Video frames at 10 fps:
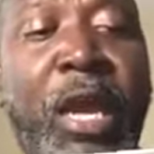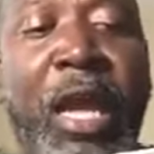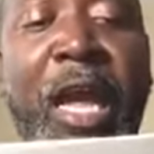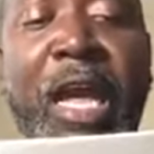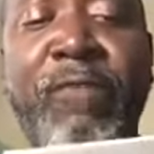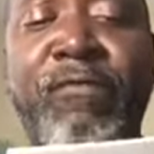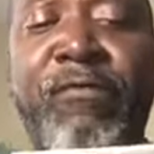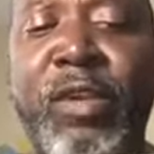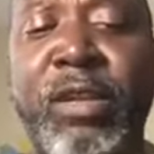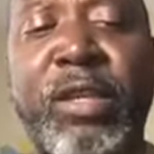I'm
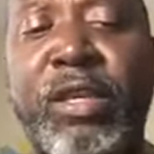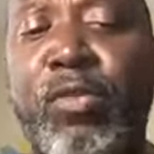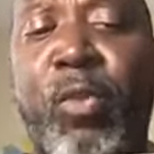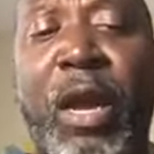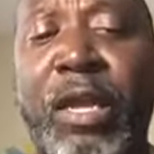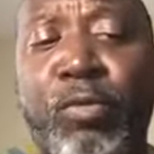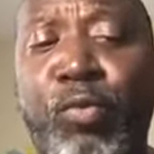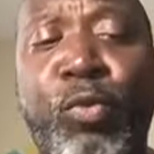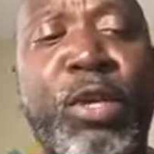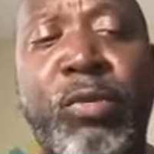feeling quite
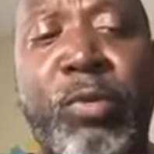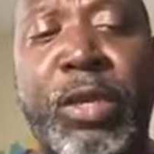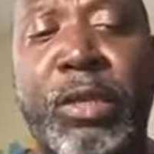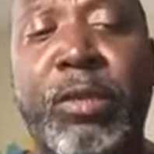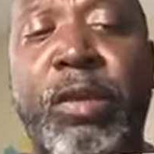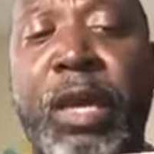weary,